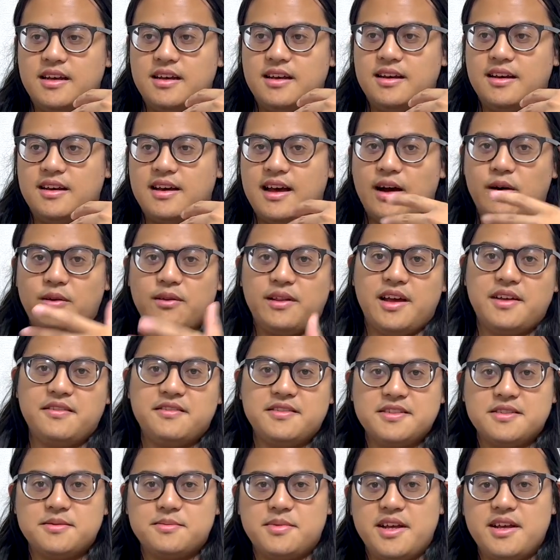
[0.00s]
how life
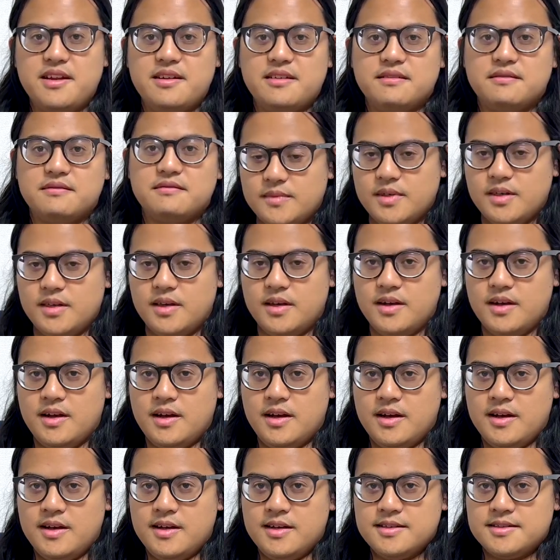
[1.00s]
has been.
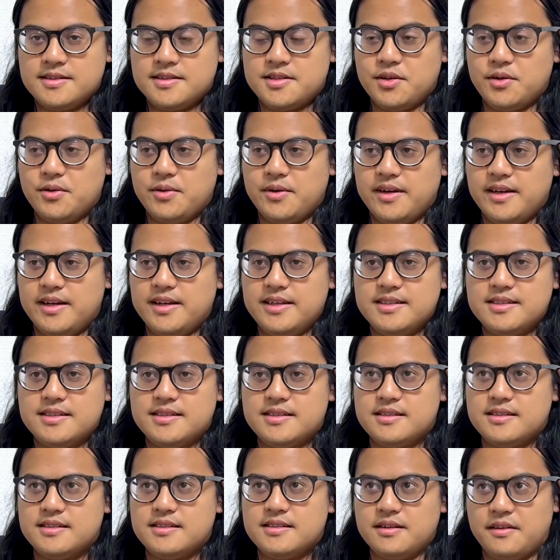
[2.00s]
So it
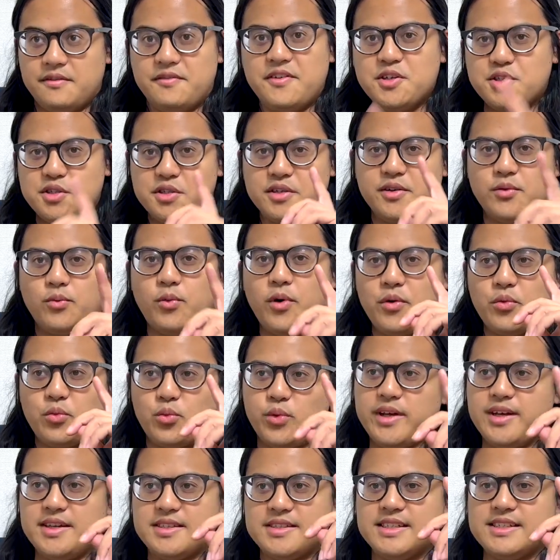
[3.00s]
is officially 1
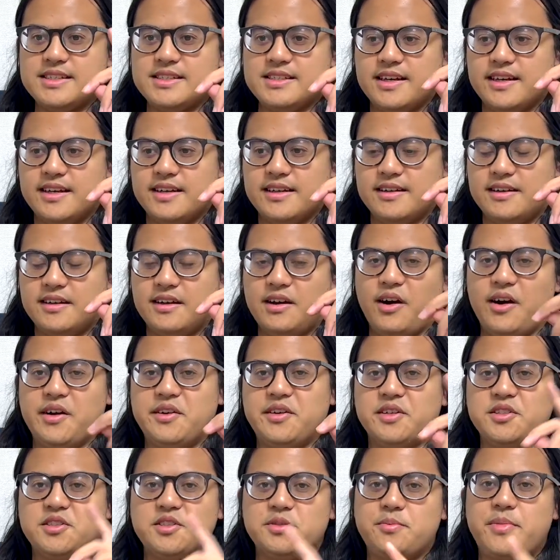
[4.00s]
week since I got
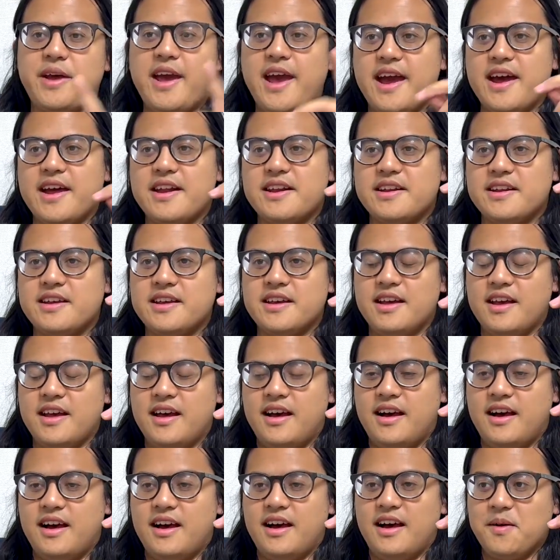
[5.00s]
to Japan.
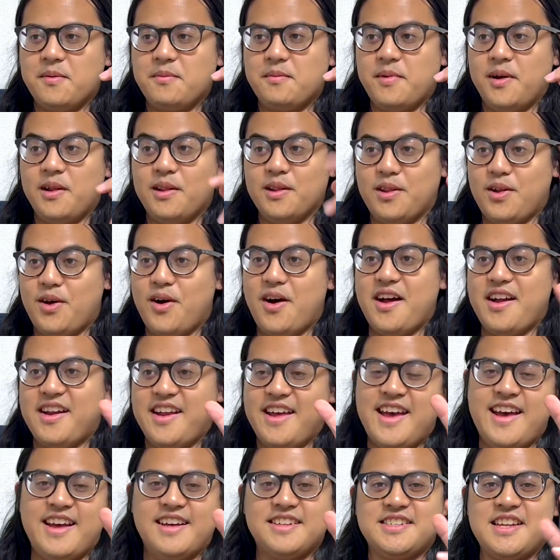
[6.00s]
A lot
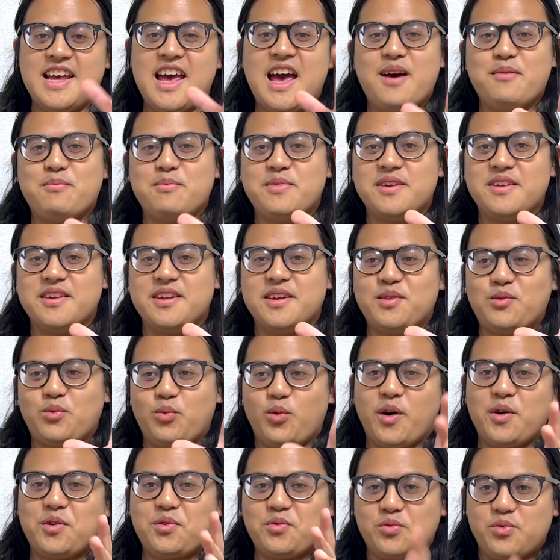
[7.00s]
has happened in
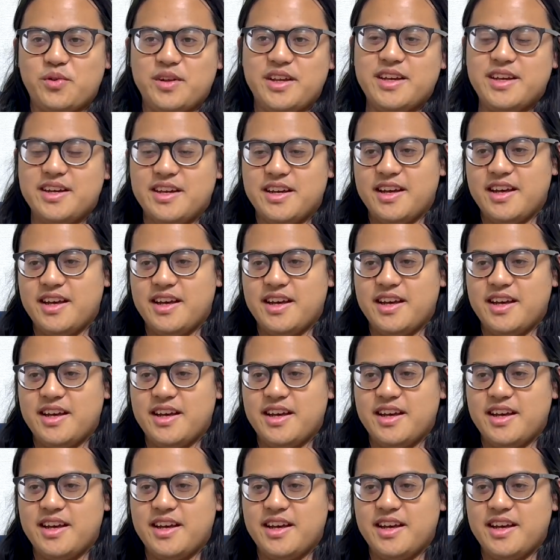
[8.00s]
1 week,